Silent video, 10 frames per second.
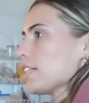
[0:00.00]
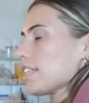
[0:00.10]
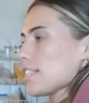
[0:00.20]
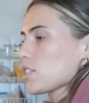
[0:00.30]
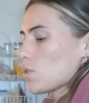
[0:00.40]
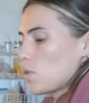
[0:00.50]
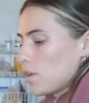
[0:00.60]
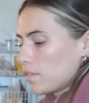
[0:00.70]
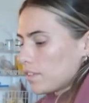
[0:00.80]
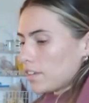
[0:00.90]
That's
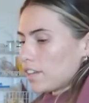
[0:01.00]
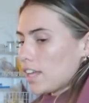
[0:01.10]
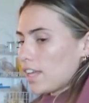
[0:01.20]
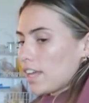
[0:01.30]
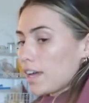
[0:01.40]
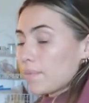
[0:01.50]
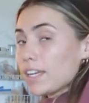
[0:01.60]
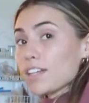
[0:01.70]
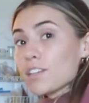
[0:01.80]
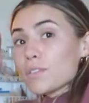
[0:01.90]
cool. I
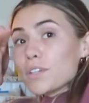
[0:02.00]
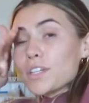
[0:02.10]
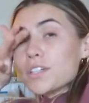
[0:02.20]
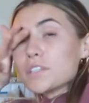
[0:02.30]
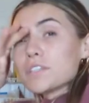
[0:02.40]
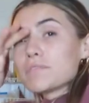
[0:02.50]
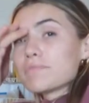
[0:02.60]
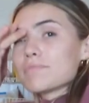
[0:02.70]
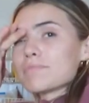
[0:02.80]
made it through